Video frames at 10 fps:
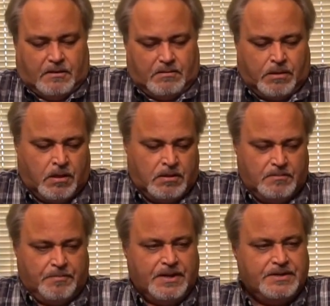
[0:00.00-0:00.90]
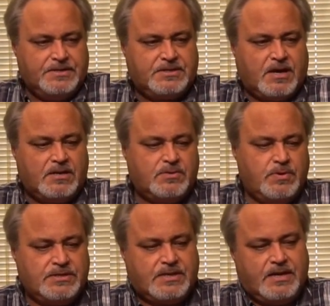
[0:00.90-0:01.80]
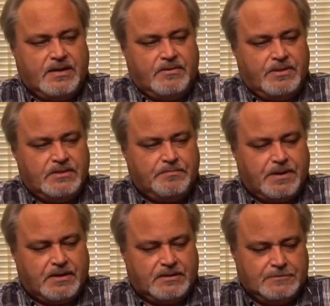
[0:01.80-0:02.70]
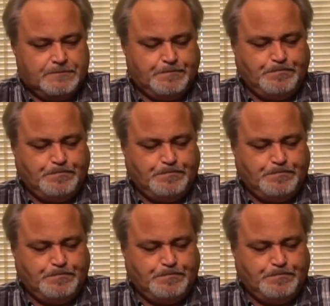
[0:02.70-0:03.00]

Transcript: blended Scotch whiskey. Now this bottle